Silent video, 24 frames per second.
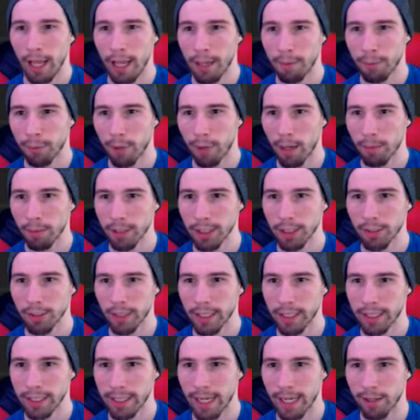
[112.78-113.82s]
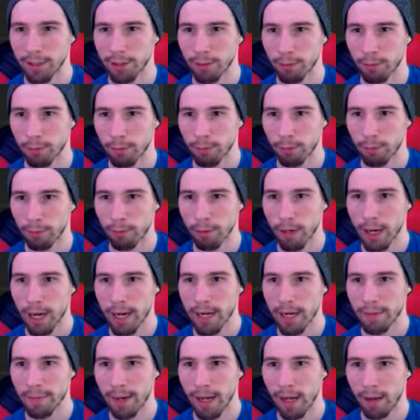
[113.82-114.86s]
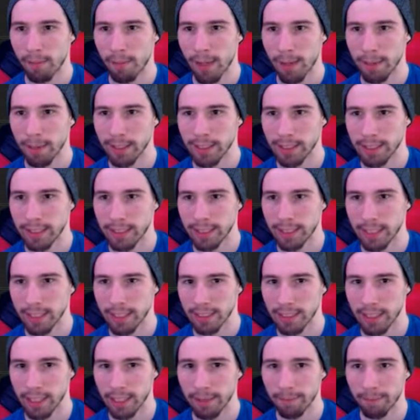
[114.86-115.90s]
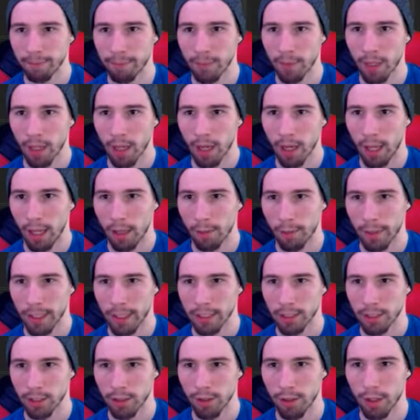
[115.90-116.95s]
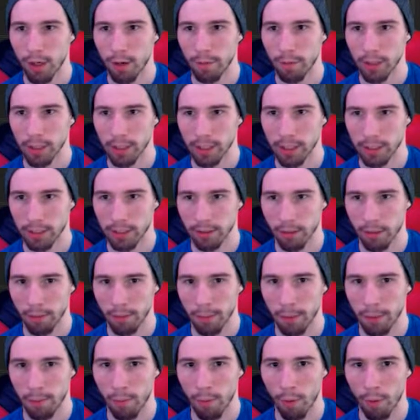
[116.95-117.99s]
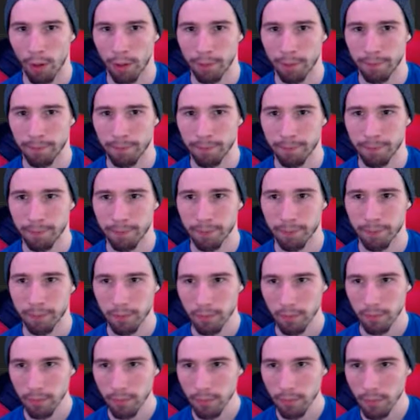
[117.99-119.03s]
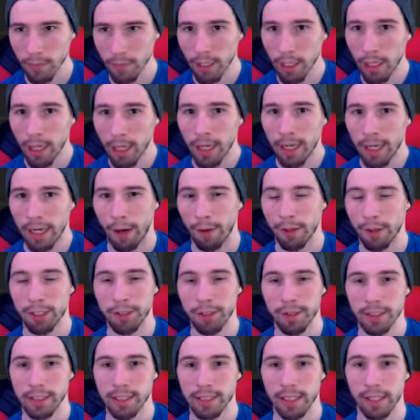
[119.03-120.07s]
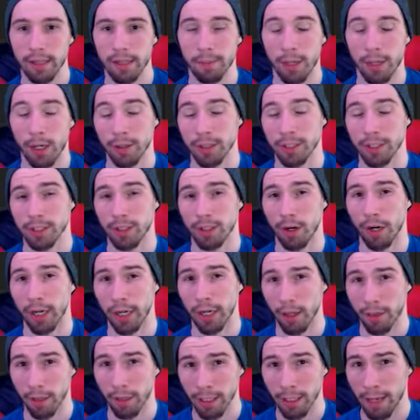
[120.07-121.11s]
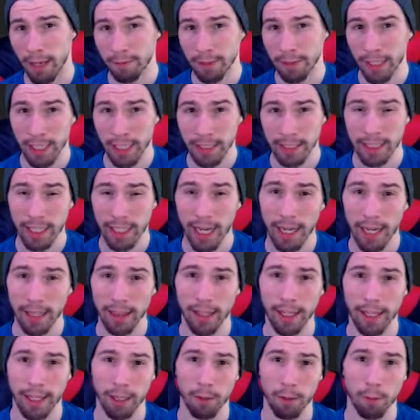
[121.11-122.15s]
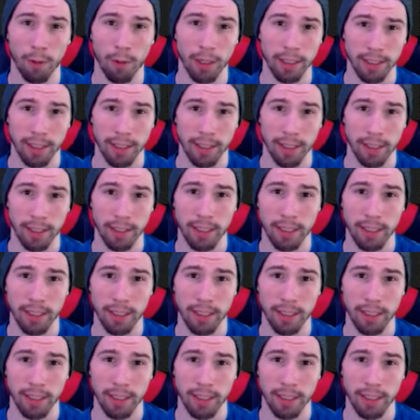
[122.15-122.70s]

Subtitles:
and probably shrink it down to right about maybe 60. And then we can scoot it over just a little bit more. Now, as you can see, the ball is starting on the left-hand side like it was in